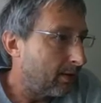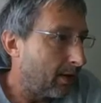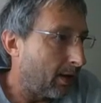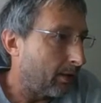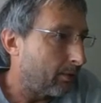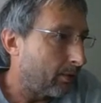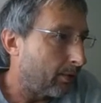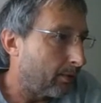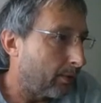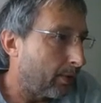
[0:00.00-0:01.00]
I don't know
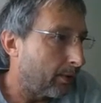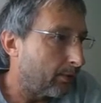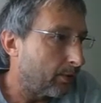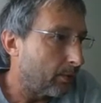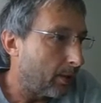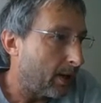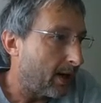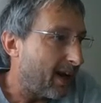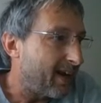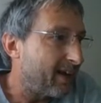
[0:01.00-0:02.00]
if a way to zoom in.
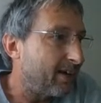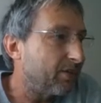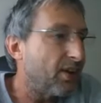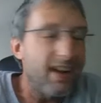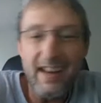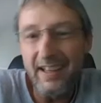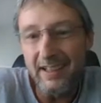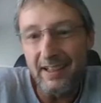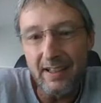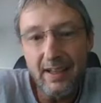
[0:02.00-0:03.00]
It is
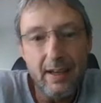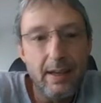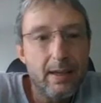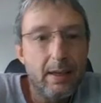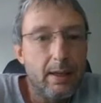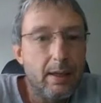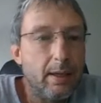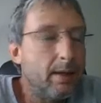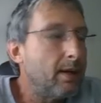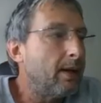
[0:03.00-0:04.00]
hidden.
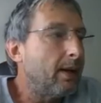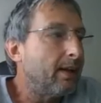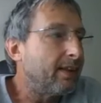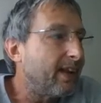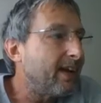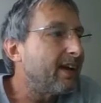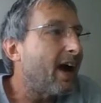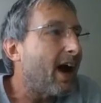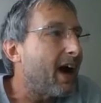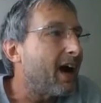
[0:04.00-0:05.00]
They
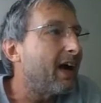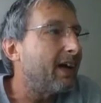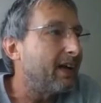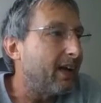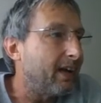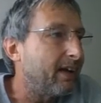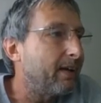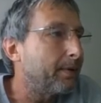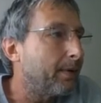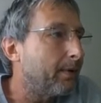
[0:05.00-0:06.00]
hide any
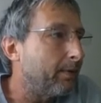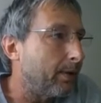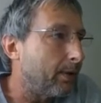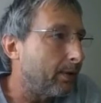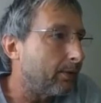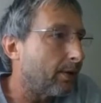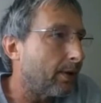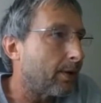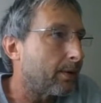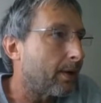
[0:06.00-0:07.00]
reviews that
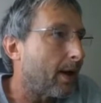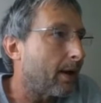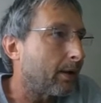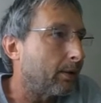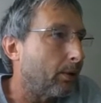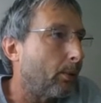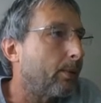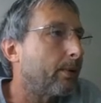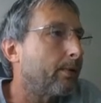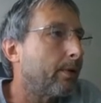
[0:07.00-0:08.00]
are not
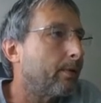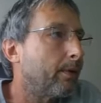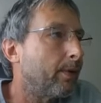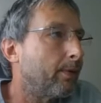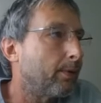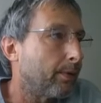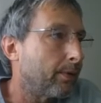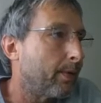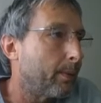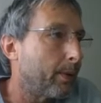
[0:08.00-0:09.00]
glowing reviews for
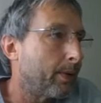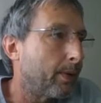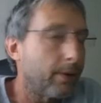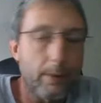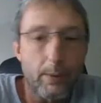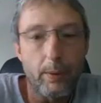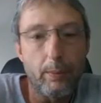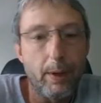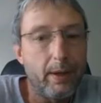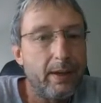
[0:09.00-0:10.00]
them and their
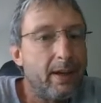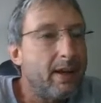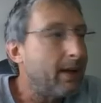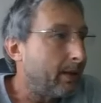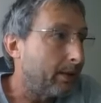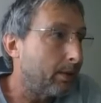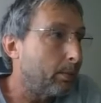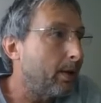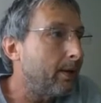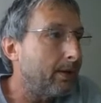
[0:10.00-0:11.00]
equipment. And to
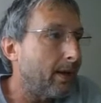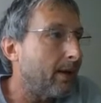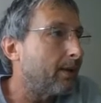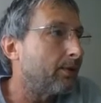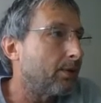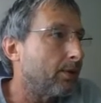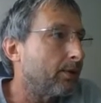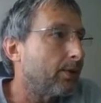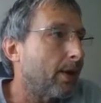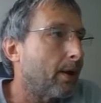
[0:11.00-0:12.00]
me, that is
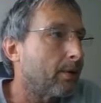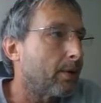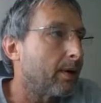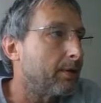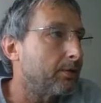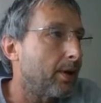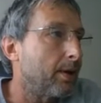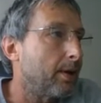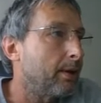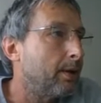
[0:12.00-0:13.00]
just downright shady.